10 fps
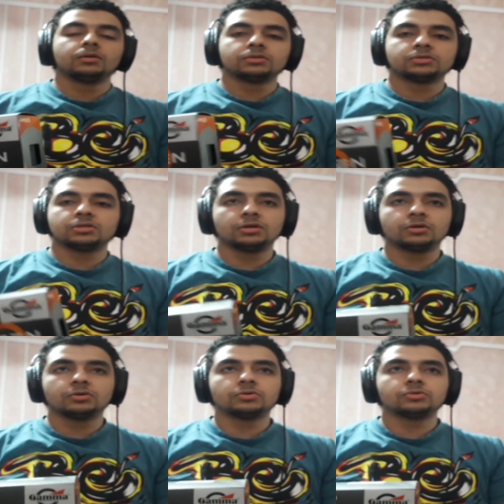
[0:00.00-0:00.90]

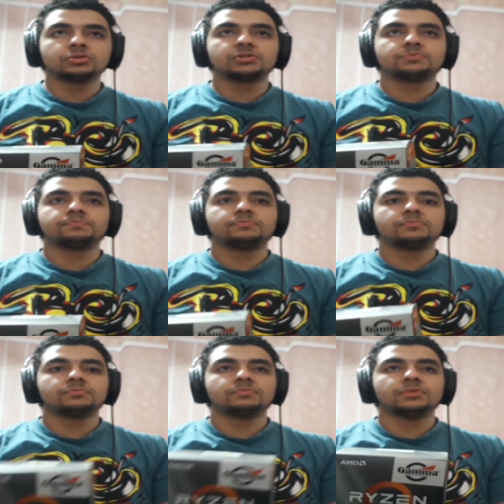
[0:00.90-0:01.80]
So it's
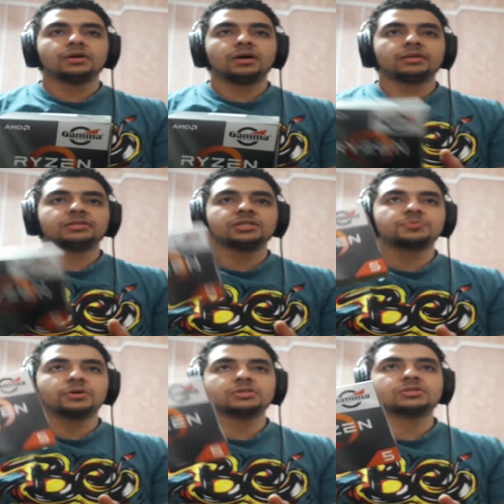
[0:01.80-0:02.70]
uh, this
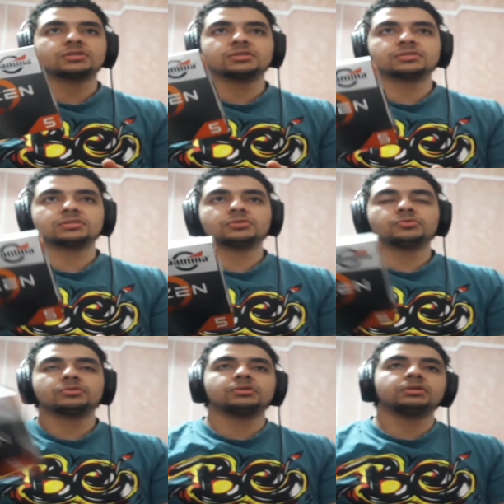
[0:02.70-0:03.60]
processor is
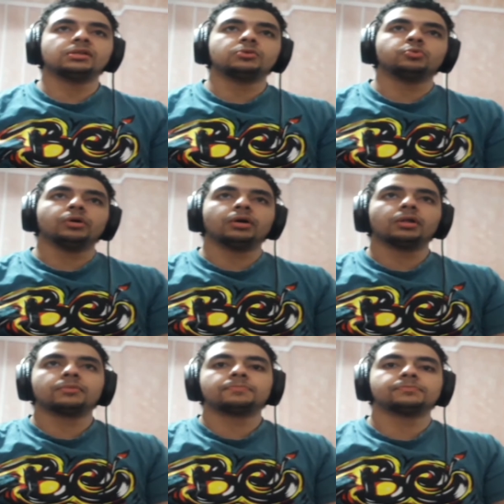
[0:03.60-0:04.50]
doing really
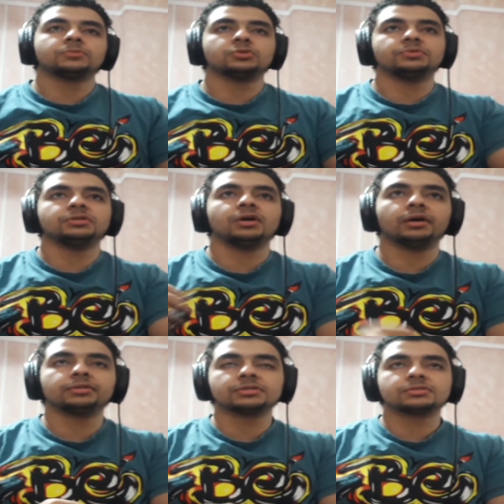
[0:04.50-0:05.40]
well, to be
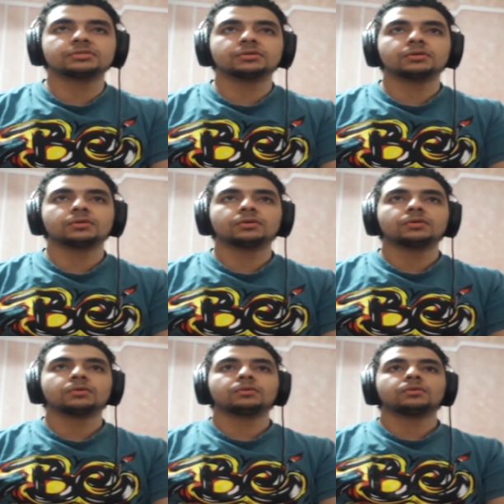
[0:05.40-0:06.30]
honest.
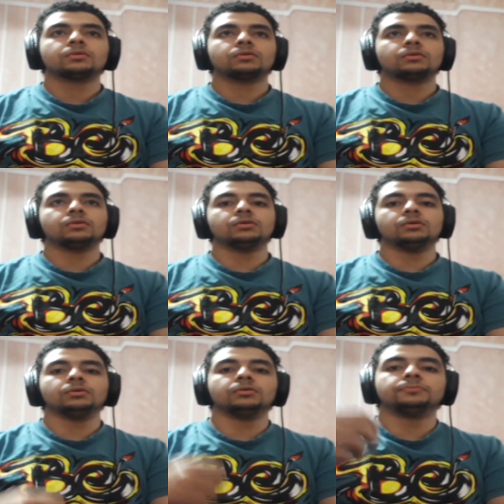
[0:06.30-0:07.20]

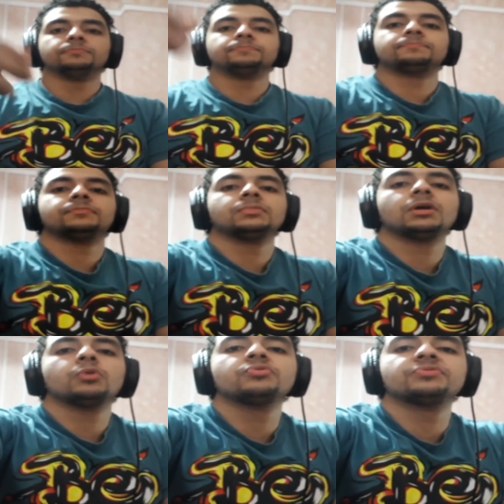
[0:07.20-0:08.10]
Um,
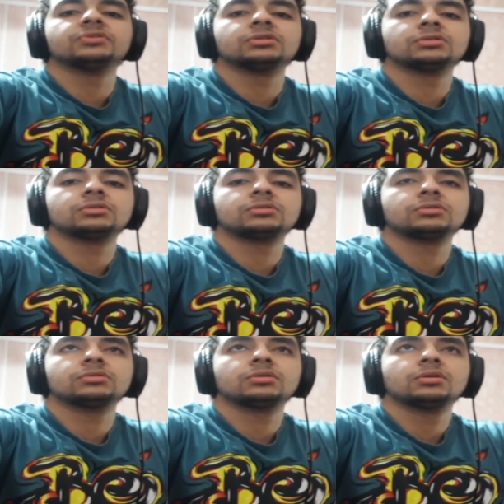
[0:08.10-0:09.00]
however,
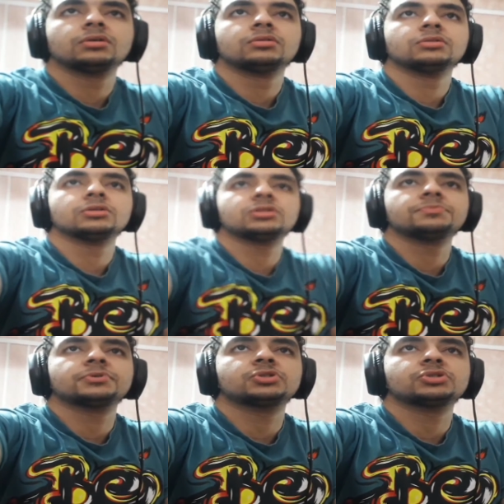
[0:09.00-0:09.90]
the
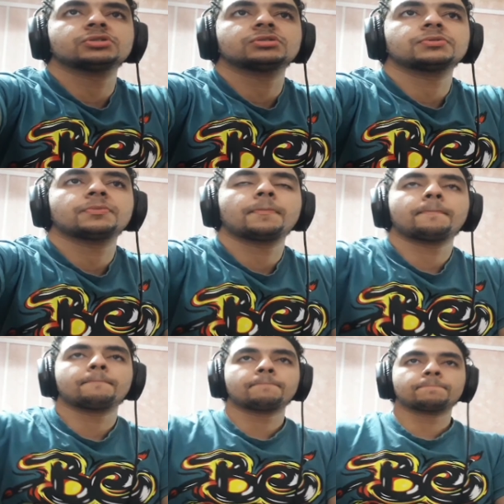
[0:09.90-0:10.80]
temperature
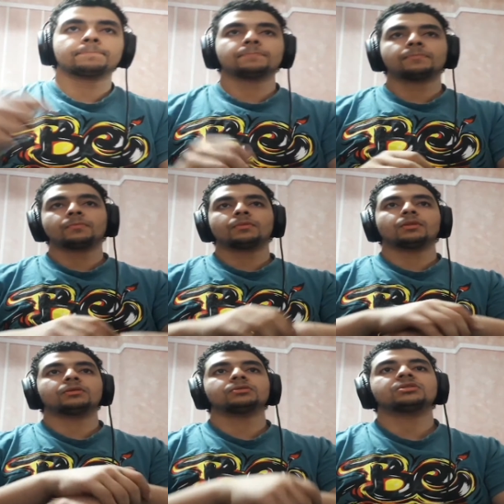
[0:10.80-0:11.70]

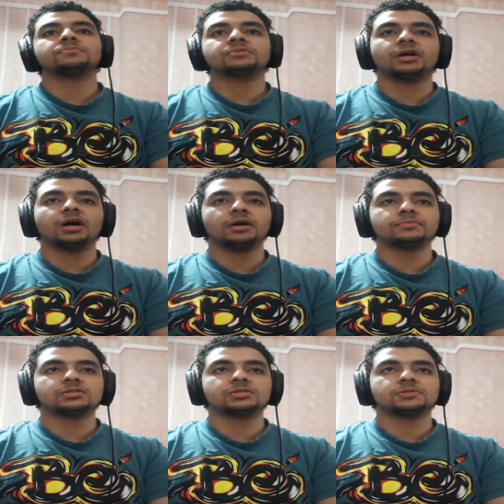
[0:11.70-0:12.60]

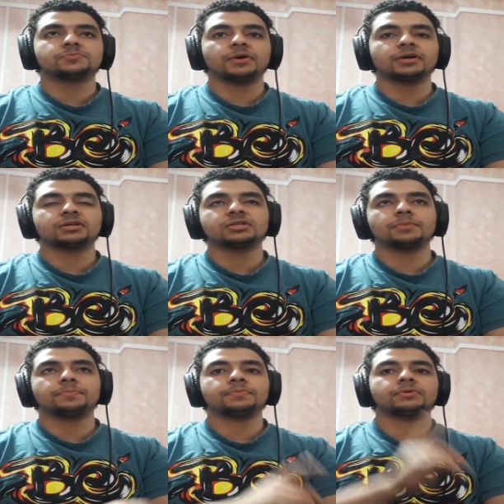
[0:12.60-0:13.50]
sometimes spikes
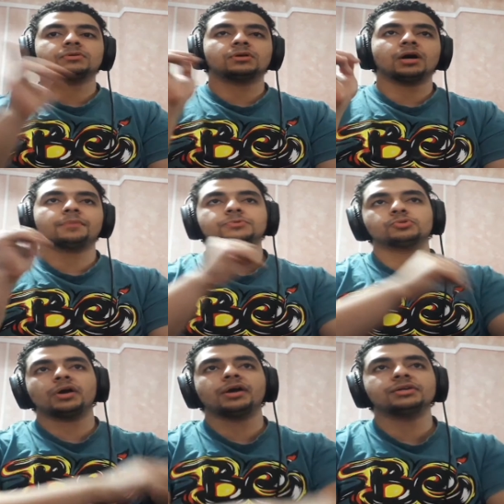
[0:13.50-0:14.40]
up up to
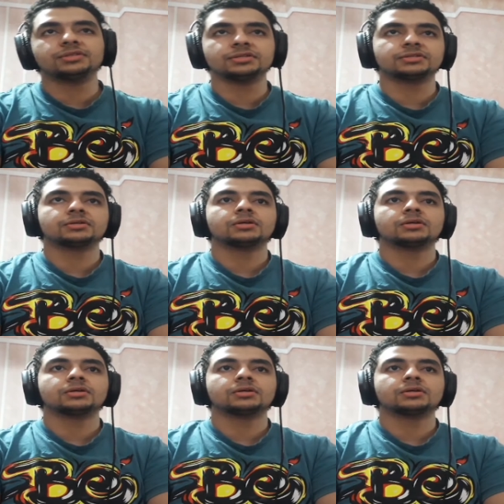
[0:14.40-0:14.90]
80s.